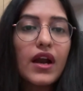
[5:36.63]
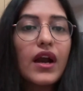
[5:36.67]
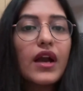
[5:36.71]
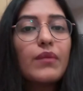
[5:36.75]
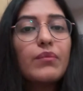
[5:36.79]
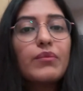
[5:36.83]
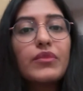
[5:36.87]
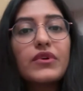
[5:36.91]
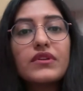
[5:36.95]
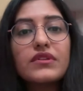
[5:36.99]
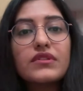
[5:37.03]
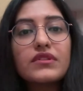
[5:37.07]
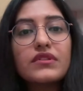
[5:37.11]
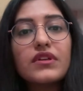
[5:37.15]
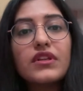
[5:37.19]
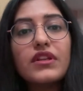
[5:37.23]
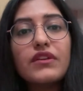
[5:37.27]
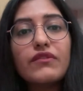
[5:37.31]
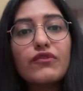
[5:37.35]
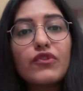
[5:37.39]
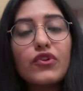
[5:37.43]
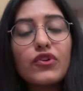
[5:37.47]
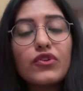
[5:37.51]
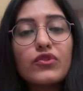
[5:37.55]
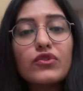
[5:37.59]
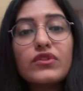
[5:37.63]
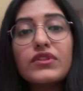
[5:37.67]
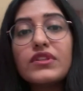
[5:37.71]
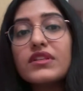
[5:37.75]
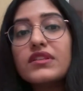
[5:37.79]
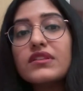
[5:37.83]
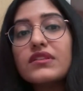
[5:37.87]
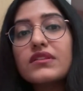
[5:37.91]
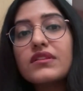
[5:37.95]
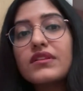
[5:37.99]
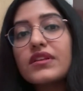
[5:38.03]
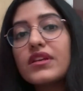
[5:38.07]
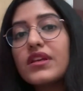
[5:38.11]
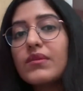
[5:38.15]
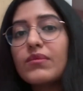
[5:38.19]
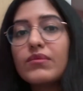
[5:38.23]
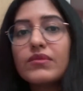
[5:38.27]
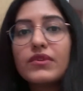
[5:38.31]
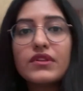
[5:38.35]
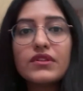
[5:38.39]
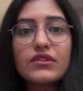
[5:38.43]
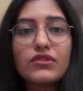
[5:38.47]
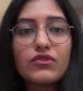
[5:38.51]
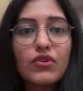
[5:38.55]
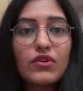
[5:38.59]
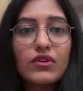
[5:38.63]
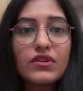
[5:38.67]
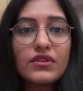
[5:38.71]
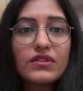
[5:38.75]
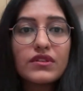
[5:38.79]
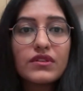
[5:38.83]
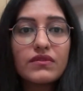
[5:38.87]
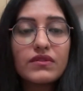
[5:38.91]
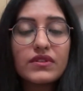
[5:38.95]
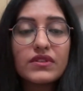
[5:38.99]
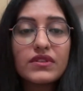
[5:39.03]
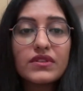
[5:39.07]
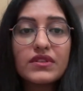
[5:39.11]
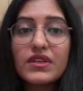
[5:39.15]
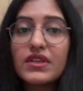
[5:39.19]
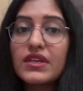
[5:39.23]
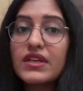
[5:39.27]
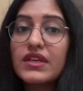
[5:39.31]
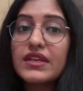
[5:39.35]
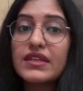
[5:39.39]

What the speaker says: I personally follow these three Discord servers: